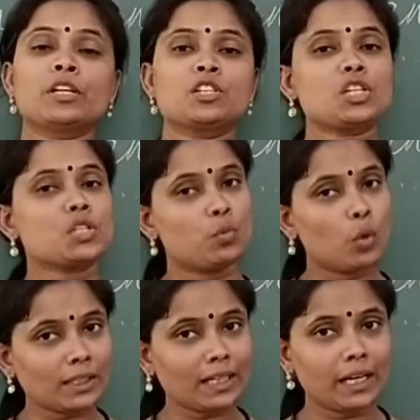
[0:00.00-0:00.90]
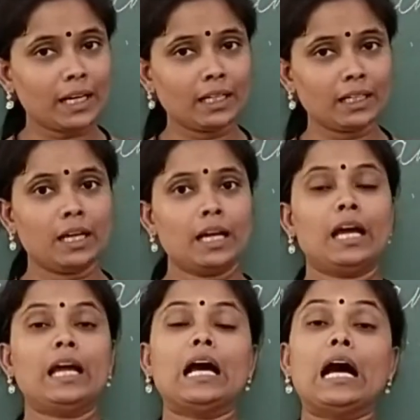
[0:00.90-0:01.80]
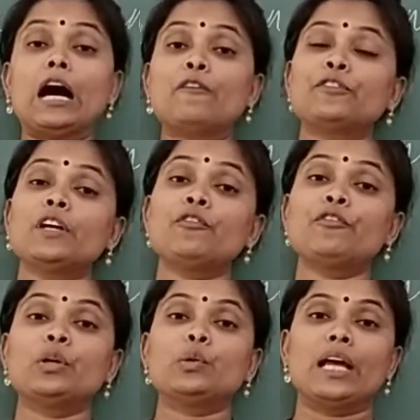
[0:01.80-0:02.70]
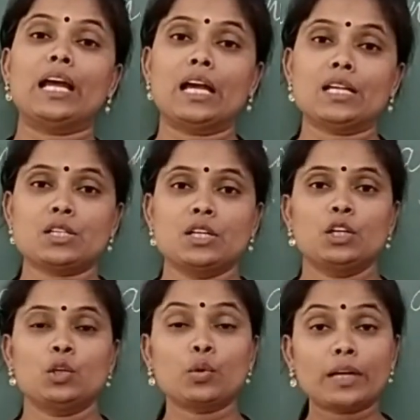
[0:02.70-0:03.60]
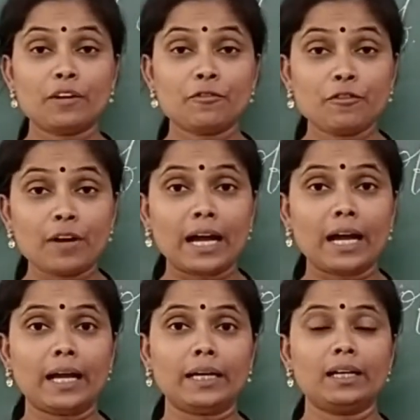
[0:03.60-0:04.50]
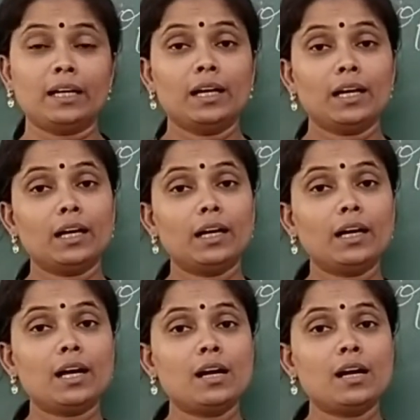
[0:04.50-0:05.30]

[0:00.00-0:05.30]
Just water it and after few days you can find a